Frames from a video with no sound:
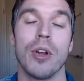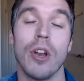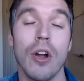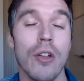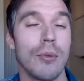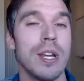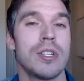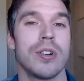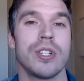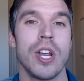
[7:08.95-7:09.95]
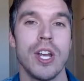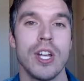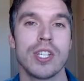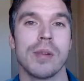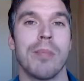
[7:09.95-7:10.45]
And all the research
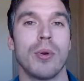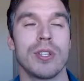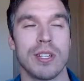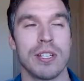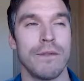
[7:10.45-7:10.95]
supports this.